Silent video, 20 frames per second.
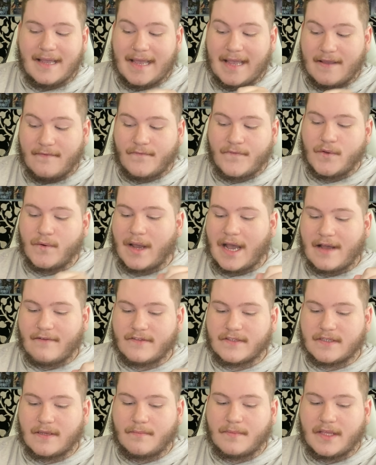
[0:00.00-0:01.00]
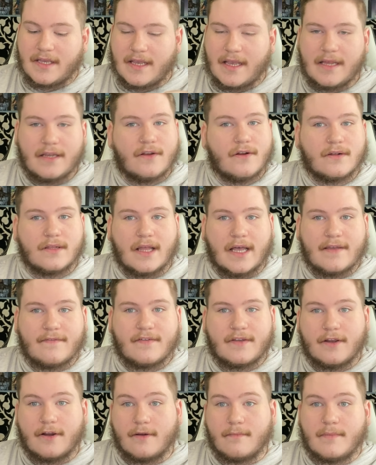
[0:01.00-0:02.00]
If you have something in your life
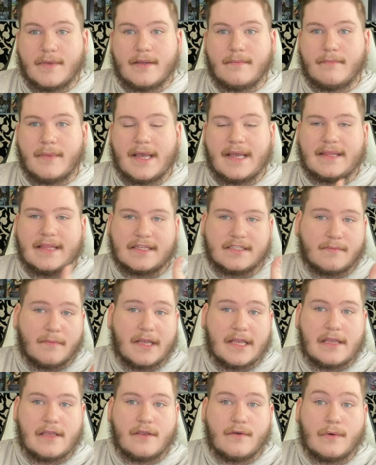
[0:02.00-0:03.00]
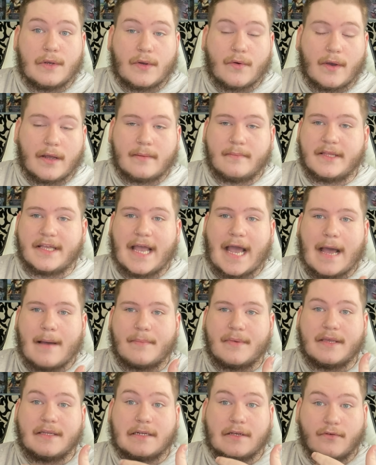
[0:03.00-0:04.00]
here in mid-May that's making you incredibly
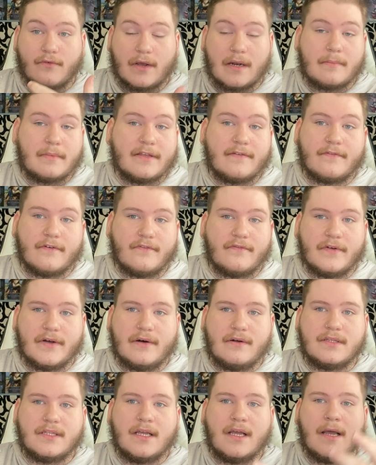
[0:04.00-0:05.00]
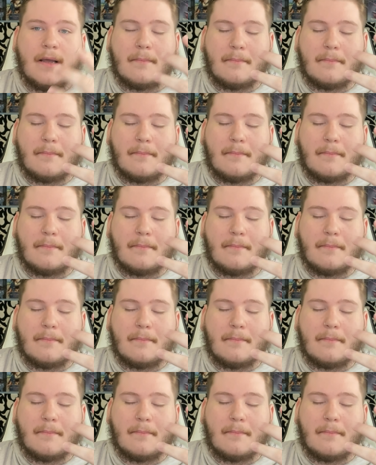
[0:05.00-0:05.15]
happy and incredibly fulfilled,